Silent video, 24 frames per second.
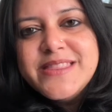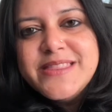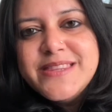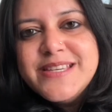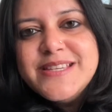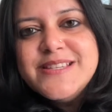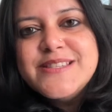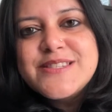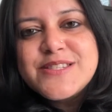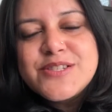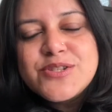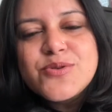
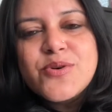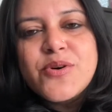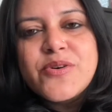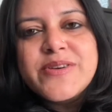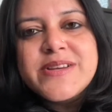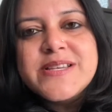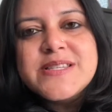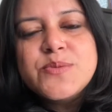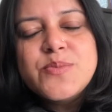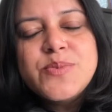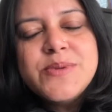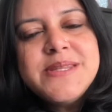these
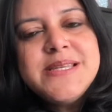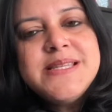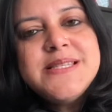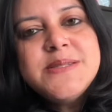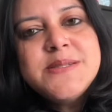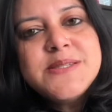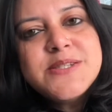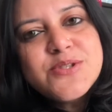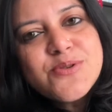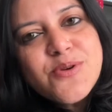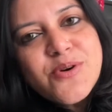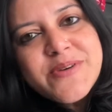stories
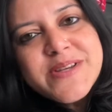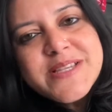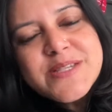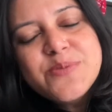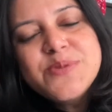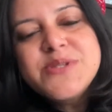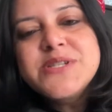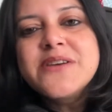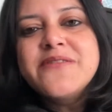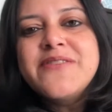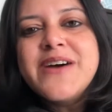which have